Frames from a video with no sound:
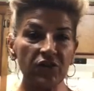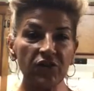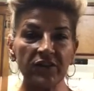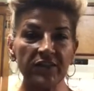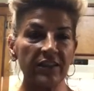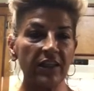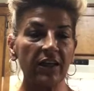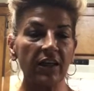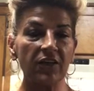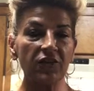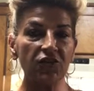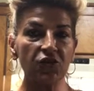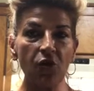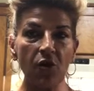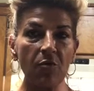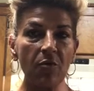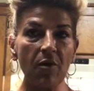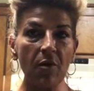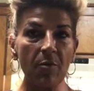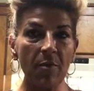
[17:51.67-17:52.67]
just in the
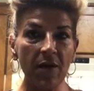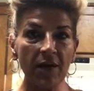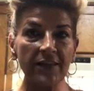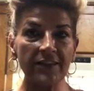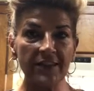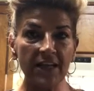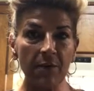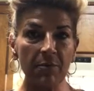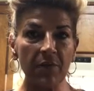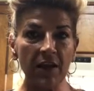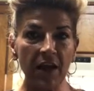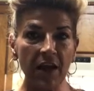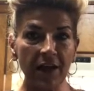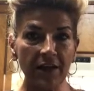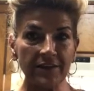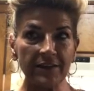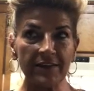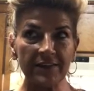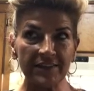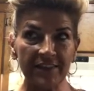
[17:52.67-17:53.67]
short amount of time that I
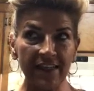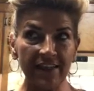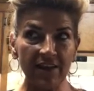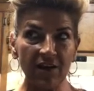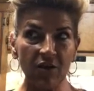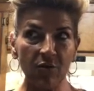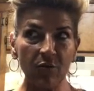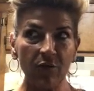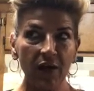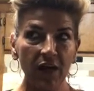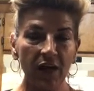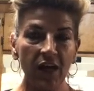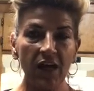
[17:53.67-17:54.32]
got to see them,